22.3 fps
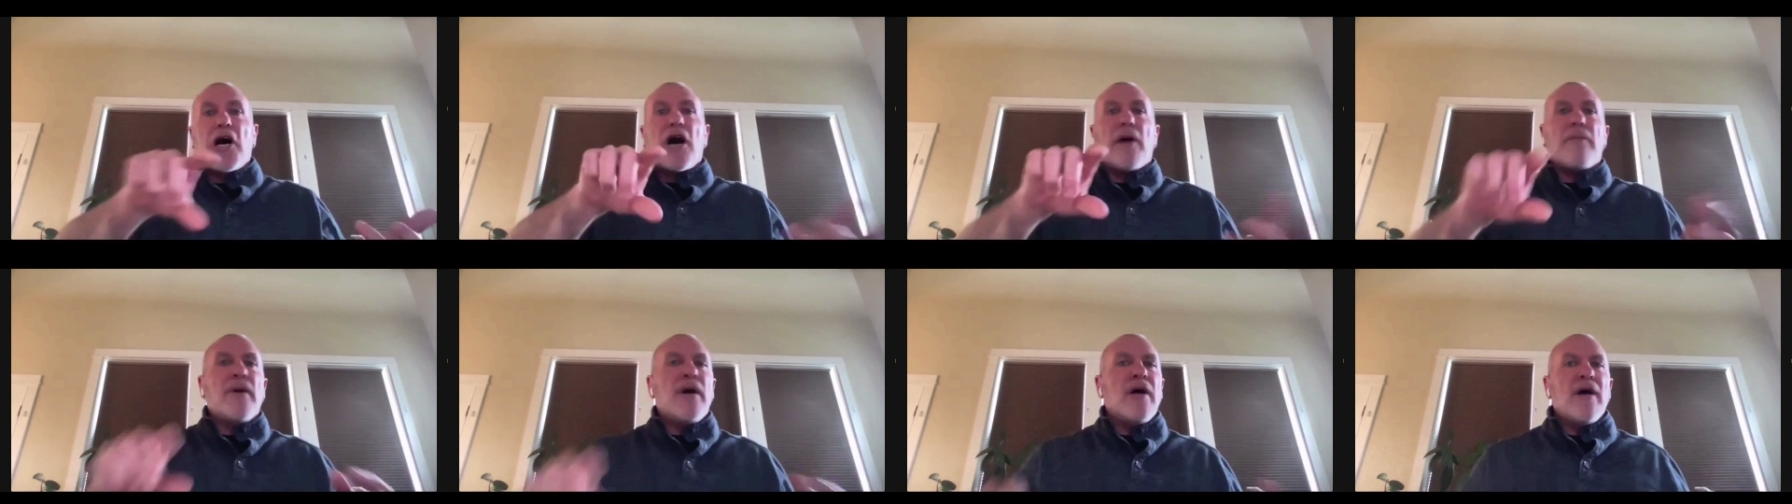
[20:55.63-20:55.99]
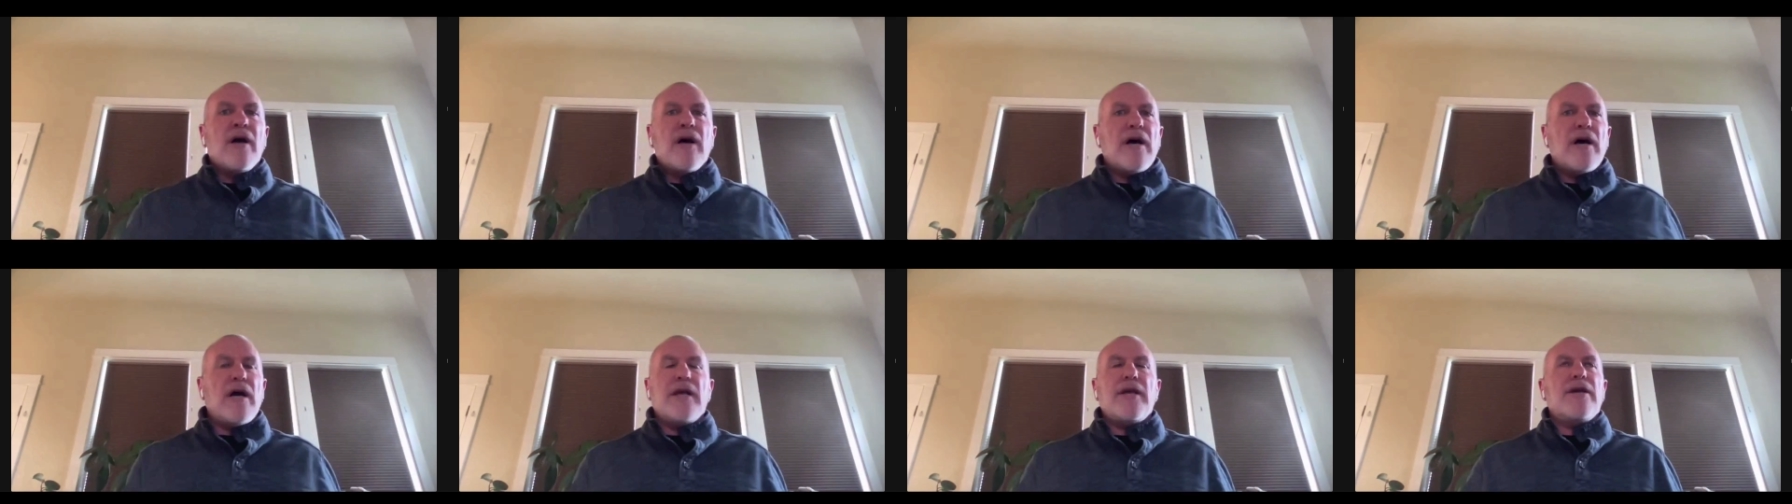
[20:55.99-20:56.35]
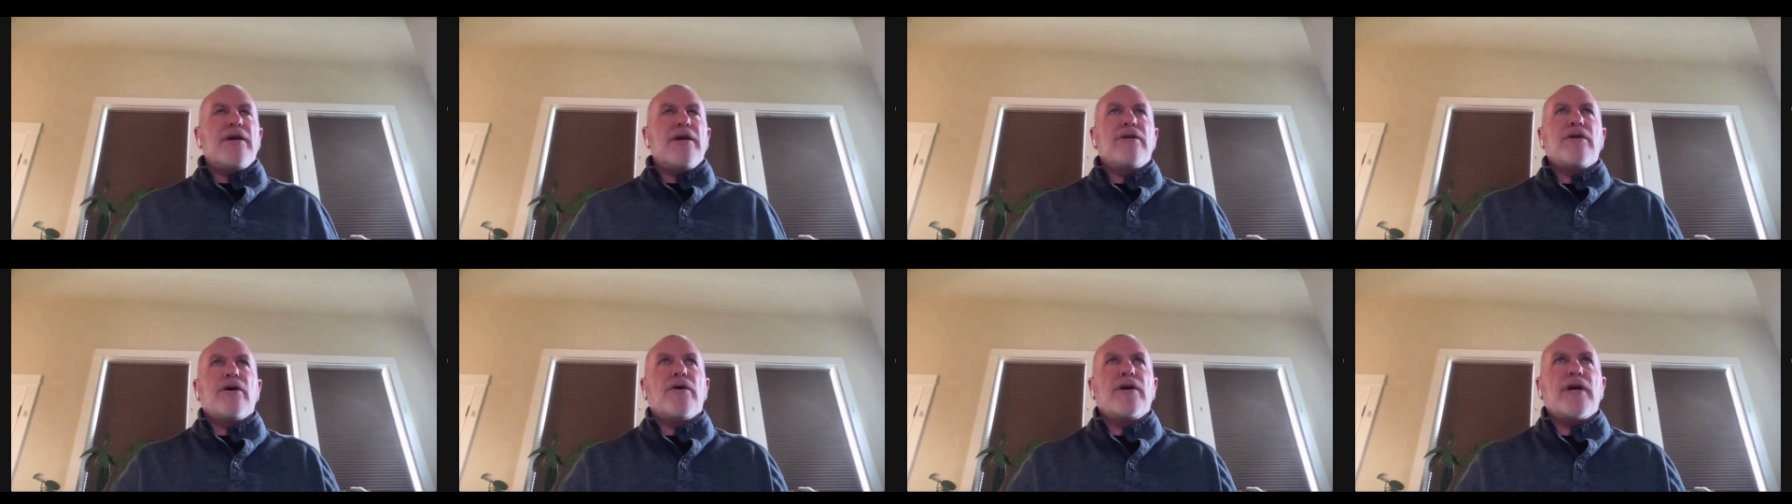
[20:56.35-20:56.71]
cup.
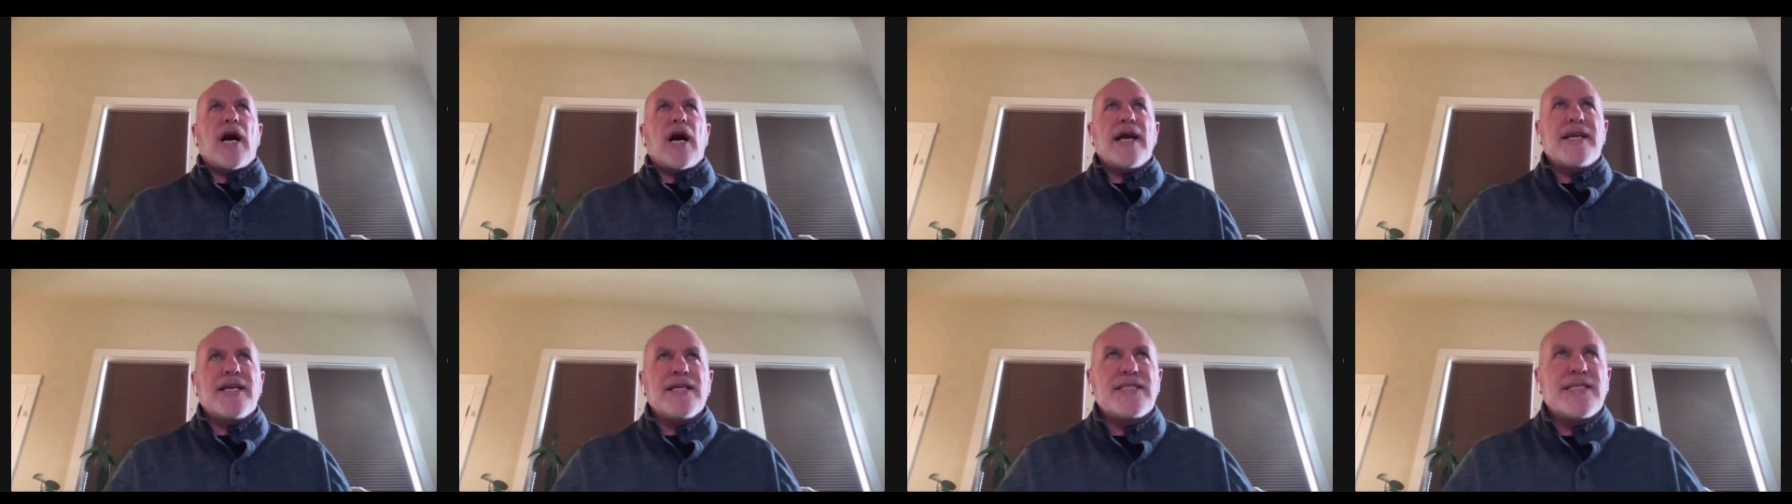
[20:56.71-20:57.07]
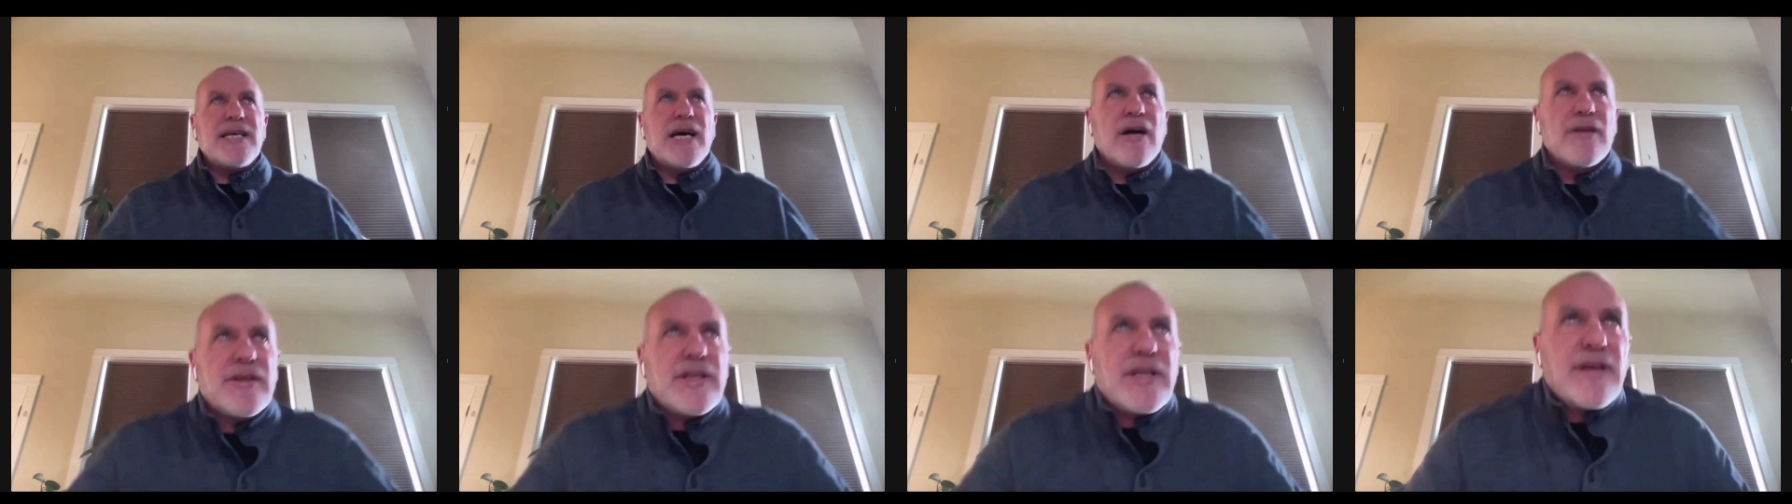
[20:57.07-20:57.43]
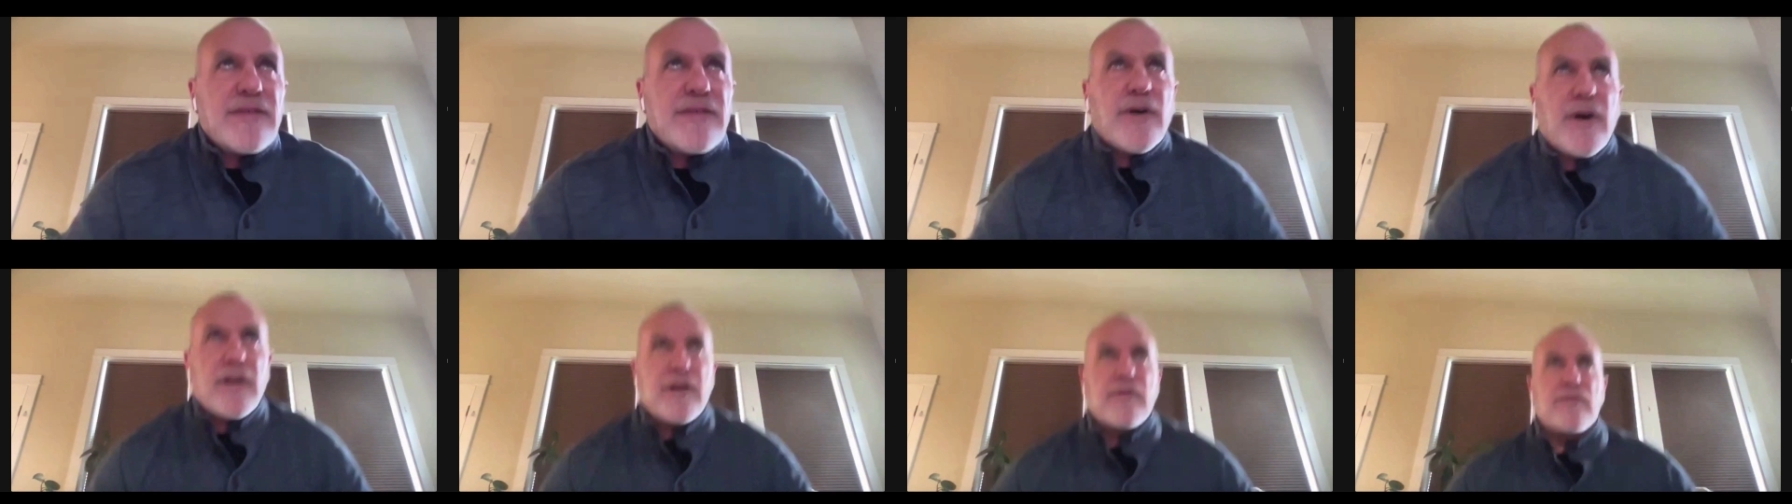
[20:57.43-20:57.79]
You know, I could tell that
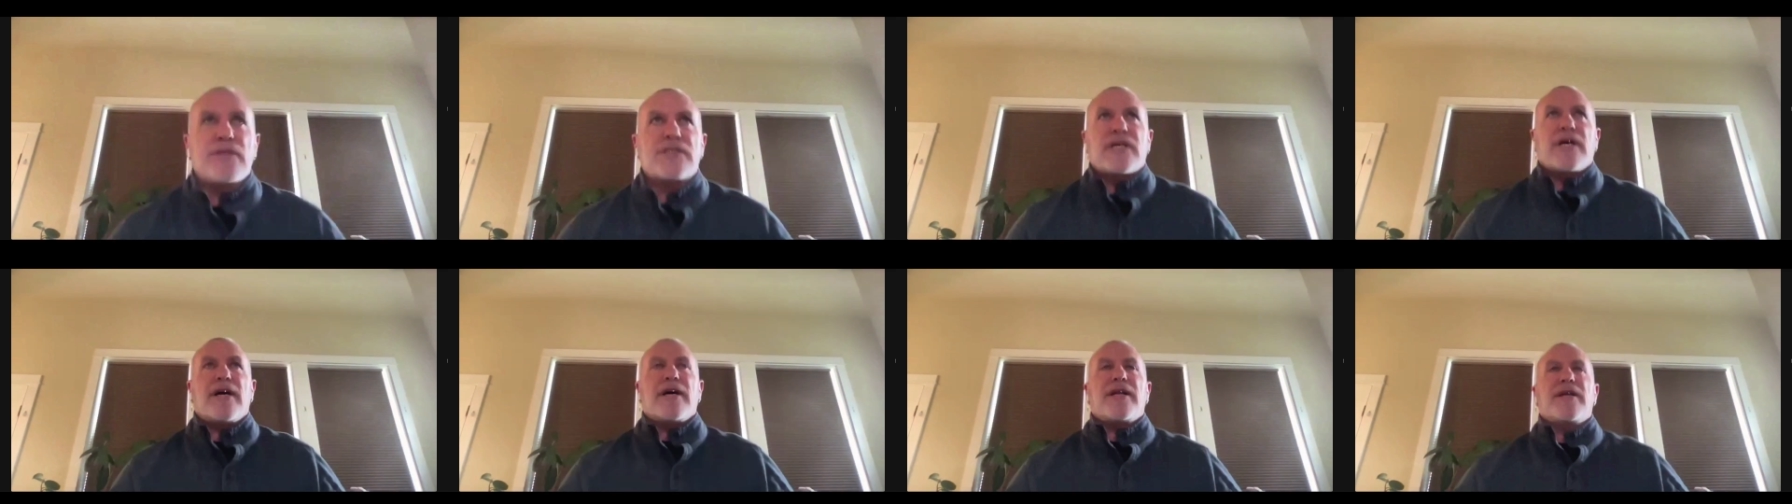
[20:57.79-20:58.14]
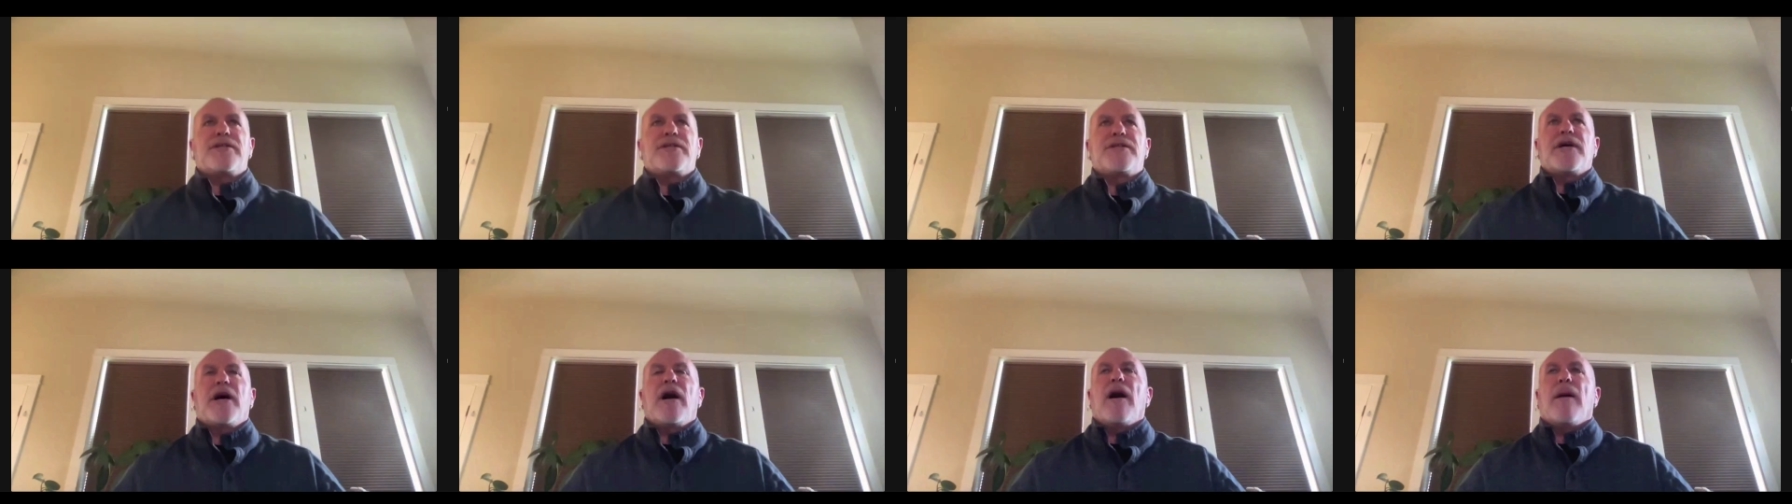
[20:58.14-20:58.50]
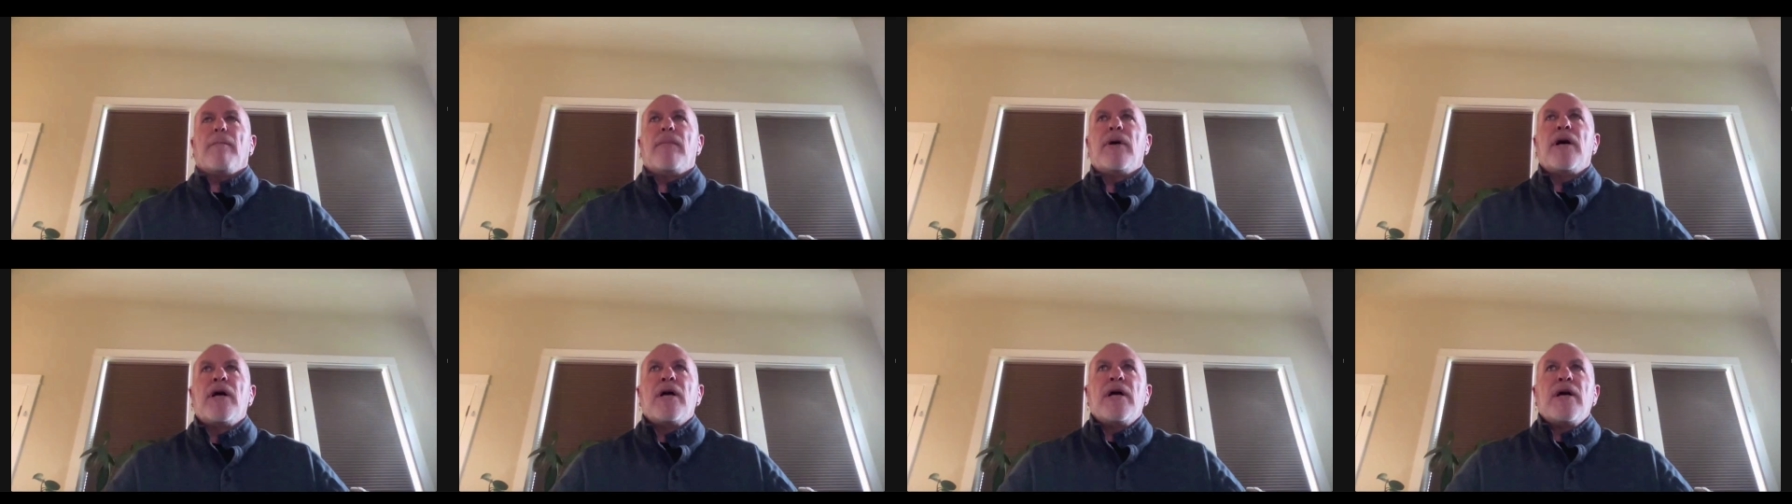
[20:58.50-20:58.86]
he thought it was kind of
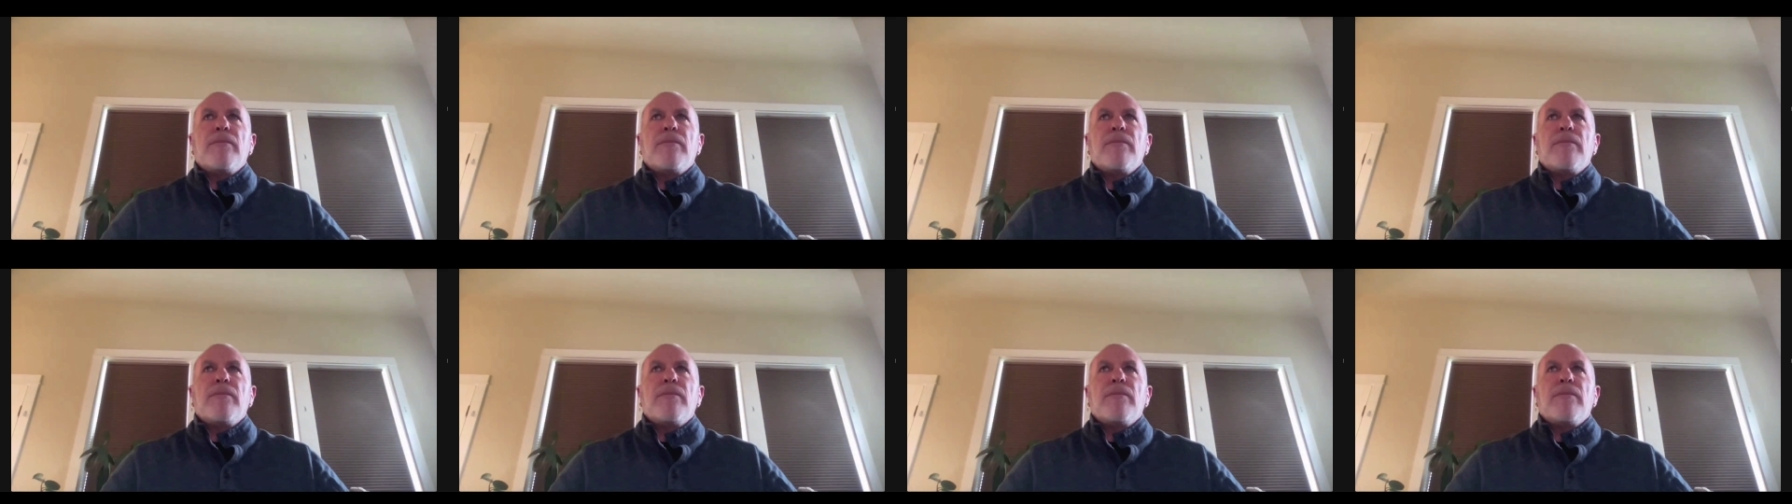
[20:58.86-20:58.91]
dumb,